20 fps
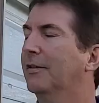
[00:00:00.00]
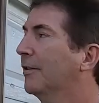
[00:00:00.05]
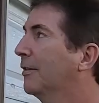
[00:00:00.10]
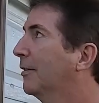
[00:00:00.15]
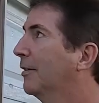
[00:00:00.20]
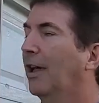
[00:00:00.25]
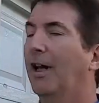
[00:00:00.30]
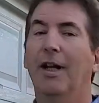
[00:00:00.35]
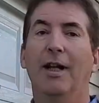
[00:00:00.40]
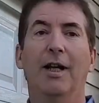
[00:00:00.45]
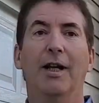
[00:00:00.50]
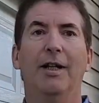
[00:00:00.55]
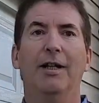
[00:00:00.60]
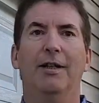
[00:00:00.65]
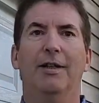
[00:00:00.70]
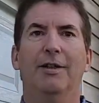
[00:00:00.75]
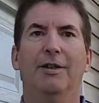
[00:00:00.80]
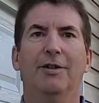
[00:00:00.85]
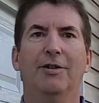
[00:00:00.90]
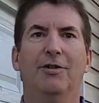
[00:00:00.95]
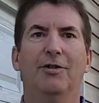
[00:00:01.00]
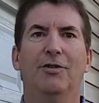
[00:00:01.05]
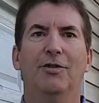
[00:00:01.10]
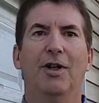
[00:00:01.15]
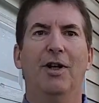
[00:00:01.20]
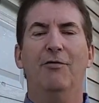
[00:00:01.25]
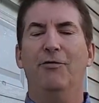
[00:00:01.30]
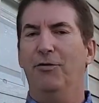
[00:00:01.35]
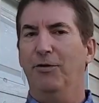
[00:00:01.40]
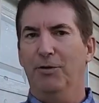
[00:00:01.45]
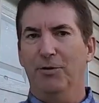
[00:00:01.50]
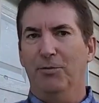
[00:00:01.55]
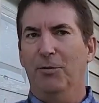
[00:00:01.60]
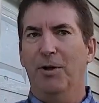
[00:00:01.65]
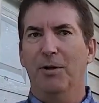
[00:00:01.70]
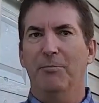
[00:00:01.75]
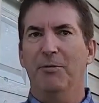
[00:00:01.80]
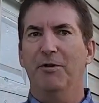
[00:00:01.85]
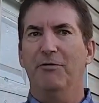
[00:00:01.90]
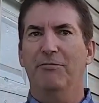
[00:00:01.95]
That light is, if you want
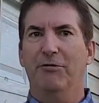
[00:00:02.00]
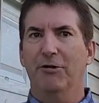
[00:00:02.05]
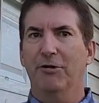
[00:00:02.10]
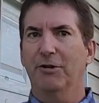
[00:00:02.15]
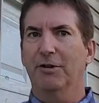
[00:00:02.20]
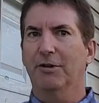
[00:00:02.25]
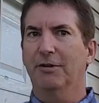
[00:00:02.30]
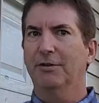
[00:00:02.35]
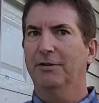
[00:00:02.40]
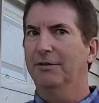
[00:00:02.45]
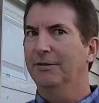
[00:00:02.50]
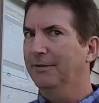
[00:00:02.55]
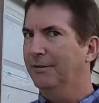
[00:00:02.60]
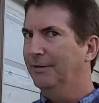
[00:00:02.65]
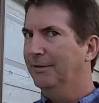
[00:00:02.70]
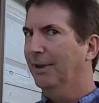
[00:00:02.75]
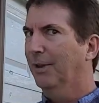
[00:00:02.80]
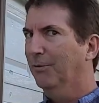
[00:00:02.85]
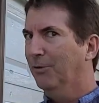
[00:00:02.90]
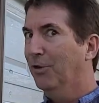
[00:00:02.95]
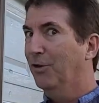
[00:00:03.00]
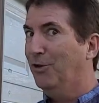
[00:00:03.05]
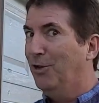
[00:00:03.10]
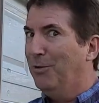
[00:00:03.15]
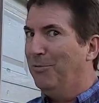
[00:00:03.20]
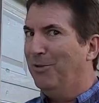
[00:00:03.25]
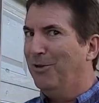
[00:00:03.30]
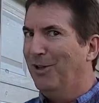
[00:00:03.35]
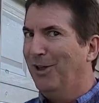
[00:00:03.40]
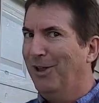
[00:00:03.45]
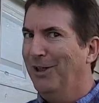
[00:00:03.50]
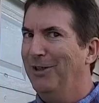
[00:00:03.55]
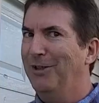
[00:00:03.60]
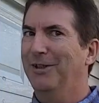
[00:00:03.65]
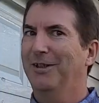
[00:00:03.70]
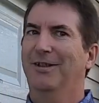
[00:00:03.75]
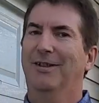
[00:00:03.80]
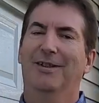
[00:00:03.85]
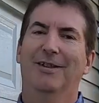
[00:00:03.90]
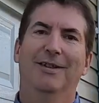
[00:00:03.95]
to be frugal, that was the cheapest light.
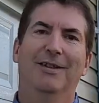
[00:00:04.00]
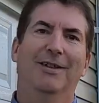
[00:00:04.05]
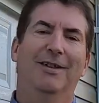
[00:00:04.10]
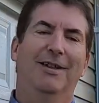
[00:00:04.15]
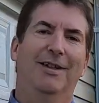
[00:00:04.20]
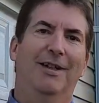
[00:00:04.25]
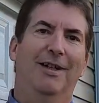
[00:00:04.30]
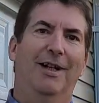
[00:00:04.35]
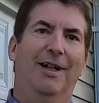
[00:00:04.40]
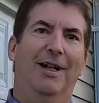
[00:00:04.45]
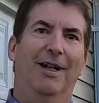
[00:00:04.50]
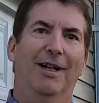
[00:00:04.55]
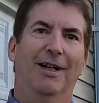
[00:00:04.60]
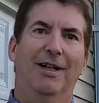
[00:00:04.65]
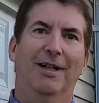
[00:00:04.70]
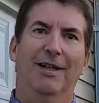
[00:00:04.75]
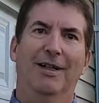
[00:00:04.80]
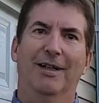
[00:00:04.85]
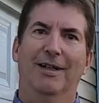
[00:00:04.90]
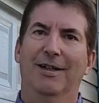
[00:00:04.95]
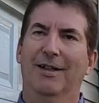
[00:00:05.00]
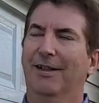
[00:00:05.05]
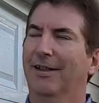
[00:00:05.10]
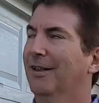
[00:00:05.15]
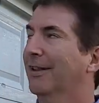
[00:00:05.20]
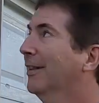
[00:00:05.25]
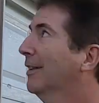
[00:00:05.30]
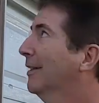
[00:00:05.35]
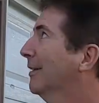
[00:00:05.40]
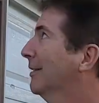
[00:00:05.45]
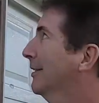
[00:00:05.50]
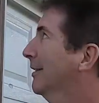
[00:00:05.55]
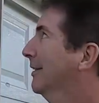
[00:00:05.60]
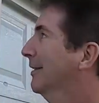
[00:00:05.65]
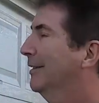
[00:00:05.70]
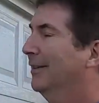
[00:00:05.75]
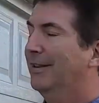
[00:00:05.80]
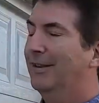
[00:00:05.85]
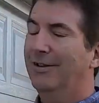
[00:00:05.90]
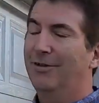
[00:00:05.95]

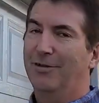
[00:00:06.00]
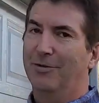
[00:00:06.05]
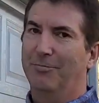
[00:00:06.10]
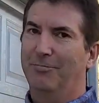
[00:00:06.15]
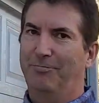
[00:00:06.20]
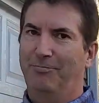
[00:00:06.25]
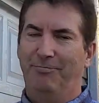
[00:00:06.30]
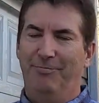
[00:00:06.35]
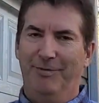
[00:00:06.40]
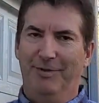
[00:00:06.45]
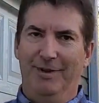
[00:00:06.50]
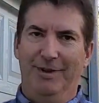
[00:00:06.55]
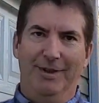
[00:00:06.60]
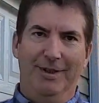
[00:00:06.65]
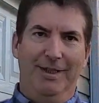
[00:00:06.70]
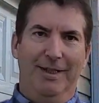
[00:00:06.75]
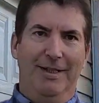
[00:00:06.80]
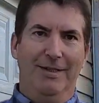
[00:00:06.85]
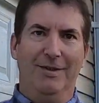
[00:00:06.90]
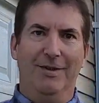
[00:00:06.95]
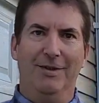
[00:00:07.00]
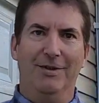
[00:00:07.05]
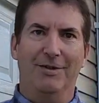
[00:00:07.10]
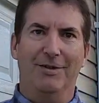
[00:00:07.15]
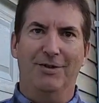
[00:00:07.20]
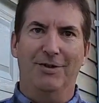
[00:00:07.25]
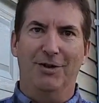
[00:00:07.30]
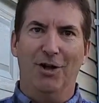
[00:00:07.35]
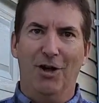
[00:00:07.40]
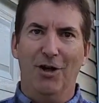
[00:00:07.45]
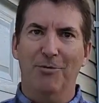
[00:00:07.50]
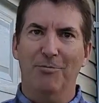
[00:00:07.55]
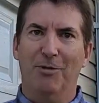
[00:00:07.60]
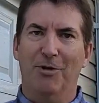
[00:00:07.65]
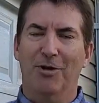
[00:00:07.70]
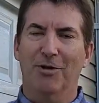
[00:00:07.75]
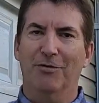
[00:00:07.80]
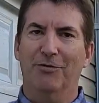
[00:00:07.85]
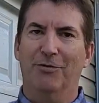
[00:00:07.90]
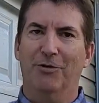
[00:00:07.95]
It's the easiest
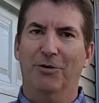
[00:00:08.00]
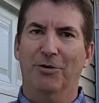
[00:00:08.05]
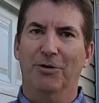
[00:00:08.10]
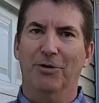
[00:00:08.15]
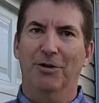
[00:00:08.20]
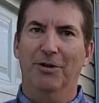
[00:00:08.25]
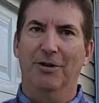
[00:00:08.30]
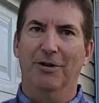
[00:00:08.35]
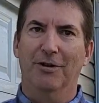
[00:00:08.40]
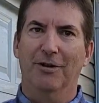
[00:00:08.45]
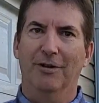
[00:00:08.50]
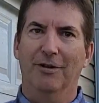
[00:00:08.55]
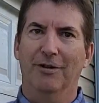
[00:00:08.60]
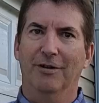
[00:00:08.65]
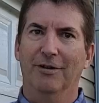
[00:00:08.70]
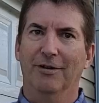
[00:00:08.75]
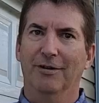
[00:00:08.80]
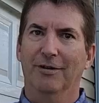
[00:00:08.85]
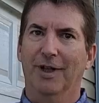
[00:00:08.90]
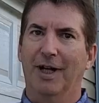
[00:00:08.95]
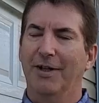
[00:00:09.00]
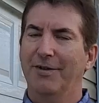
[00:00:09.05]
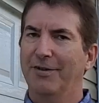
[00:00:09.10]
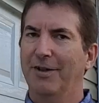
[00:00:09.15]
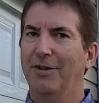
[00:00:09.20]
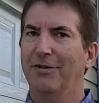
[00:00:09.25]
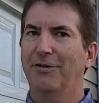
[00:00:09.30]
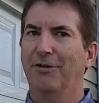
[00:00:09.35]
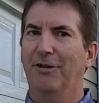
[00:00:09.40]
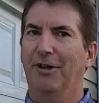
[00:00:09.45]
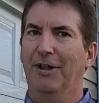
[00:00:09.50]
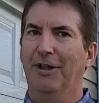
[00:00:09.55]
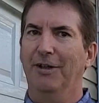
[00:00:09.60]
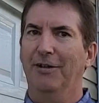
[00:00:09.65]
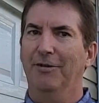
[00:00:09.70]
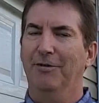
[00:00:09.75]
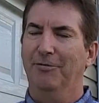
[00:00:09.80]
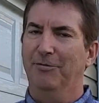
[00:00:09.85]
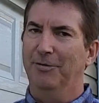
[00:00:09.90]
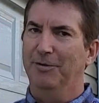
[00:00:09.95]
combo for a sensor light,
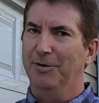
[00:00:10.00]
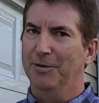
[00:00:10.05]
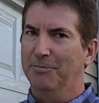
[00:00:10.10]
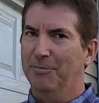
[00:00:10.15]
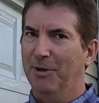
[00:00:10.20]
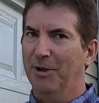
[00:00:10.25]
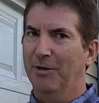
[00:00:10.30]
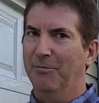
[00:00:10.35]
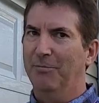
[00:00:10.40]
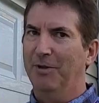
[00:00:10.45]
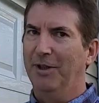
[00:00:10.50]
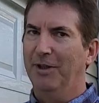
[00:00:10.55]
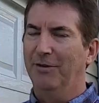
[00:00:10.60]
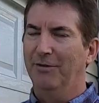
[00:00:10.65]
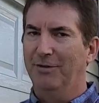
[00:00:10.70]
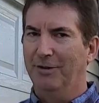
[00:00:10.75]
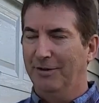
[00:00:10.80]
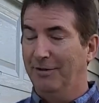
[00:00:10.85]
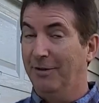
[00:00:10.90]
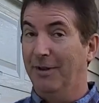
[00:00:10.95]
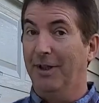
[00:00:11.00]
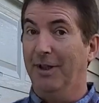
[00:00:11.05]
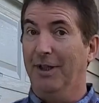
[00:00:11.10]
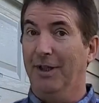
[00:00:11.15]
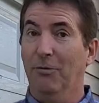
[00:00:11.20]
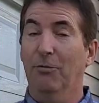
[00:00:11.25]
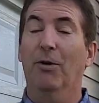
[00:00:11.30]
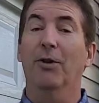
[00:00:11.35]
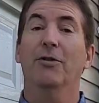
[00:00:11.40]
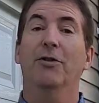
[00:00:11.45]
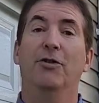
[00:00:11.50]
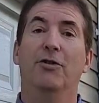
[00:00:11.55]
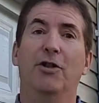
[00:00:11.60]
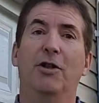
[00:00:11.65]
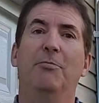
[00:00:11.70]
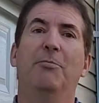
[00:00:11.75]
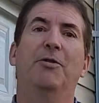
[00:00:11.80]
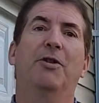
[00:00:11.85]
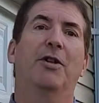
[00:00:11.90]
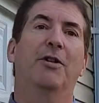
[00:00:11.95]
the bulb, because they say it was the
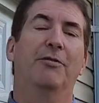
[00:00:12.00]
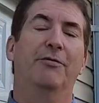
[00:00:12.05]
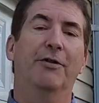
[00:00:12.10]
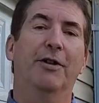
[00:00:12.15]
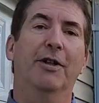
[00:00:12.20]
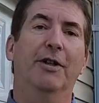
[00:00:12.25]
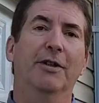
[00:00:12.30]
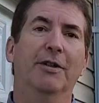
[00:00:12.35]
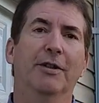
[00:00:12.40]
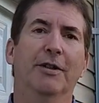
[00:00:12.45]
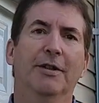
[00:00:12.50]
cheapest I could find.